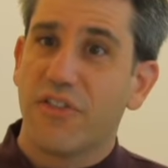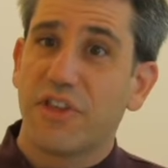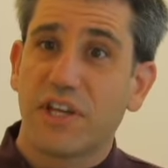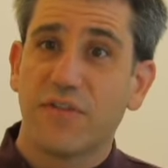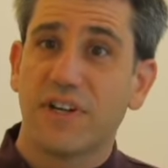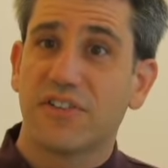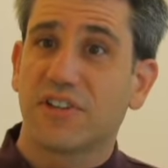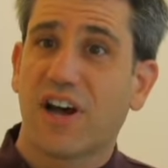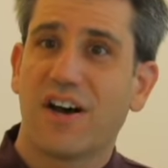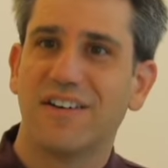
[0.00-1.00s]
Think of it as
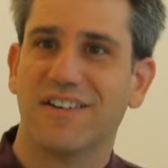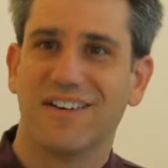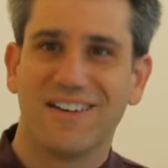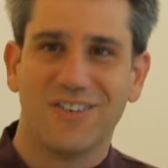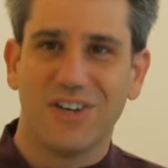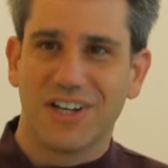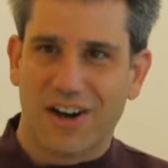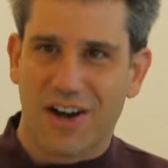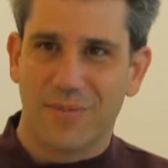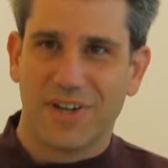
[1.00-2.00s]
color. It really
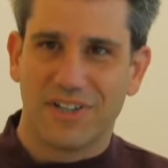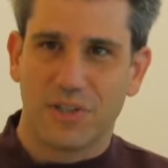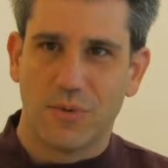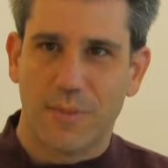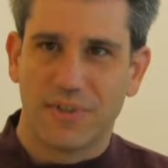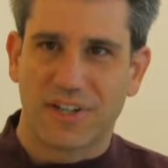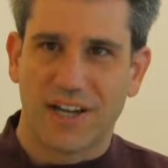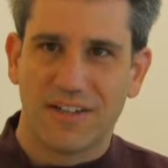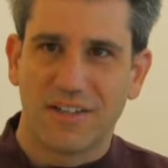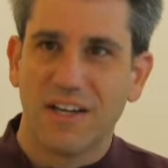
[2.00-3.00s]
augments the
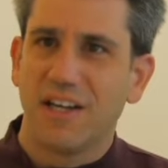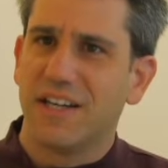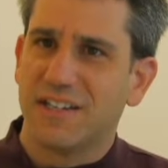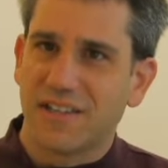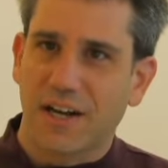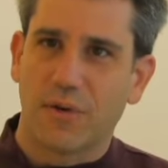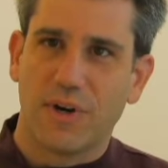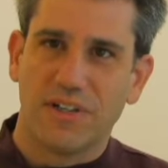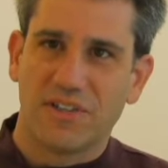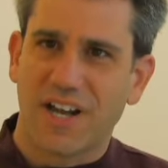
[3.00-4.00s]
website. It
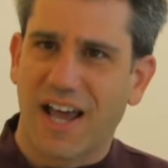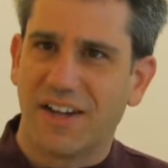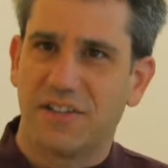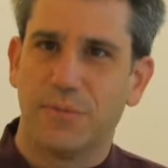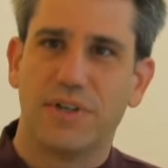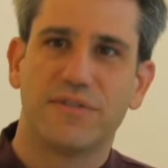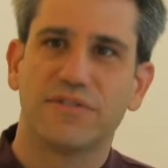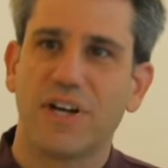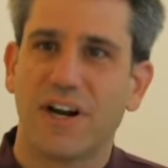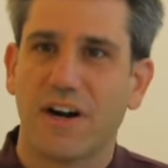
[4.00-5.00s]
decorates, it adds a bit of
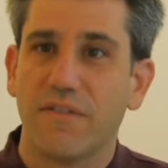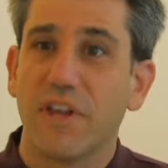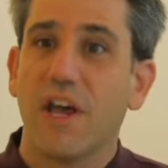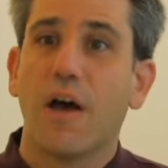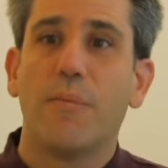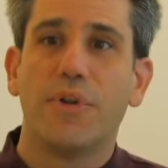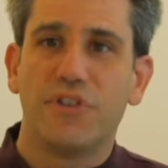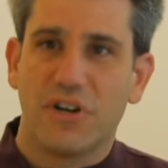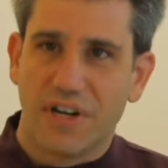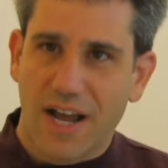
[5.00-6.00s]
flair. But
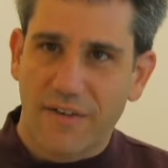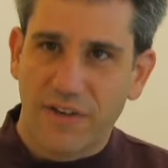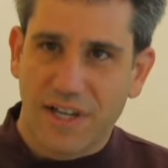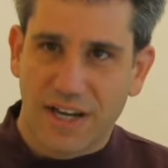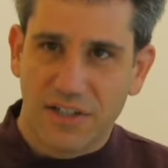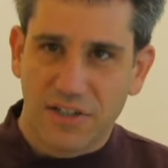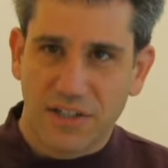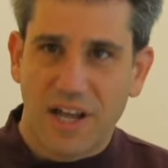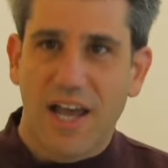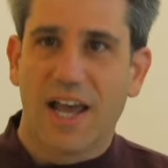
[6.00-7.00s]
your
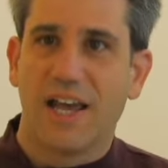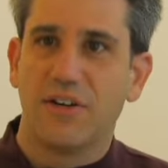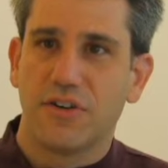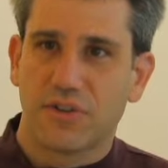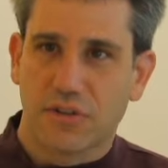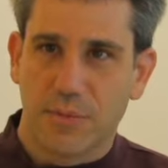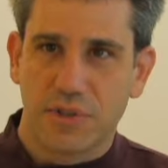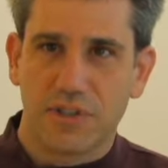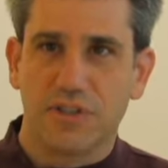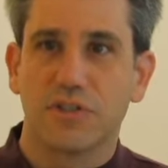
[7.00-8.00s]
navigation and your
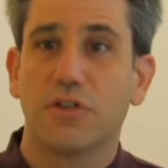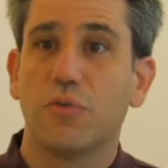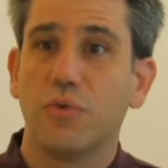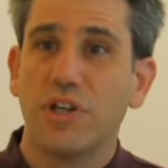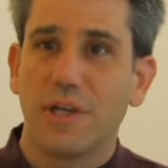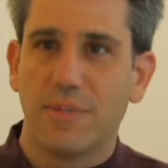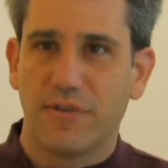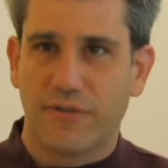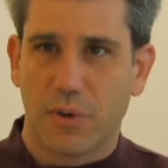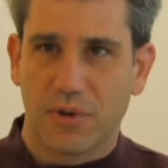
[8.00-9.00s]
descriptions should really be
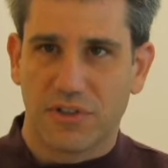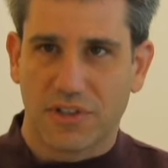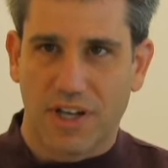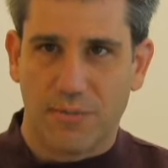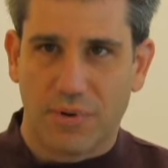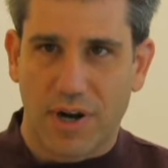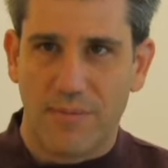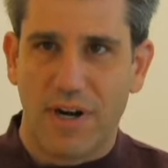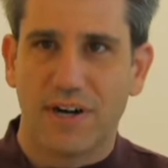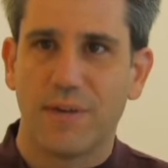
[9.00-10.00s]
focused and
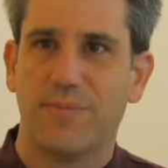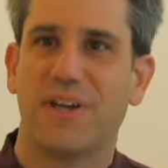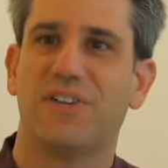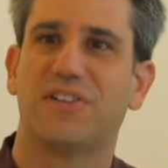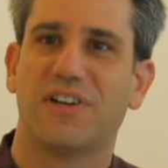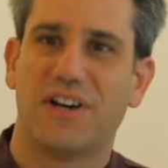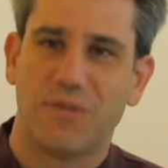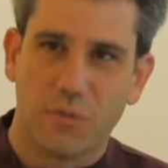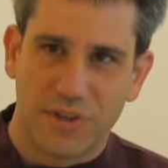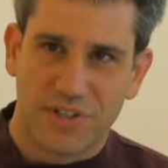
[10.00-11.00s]
primarily based
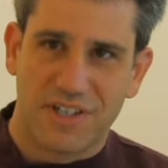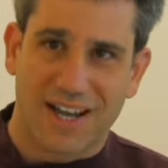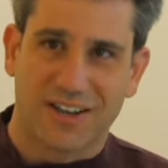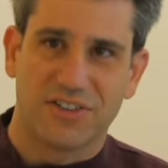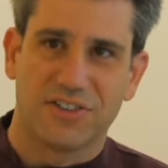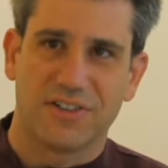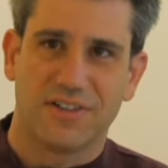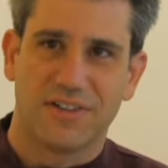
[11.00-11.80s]
with text.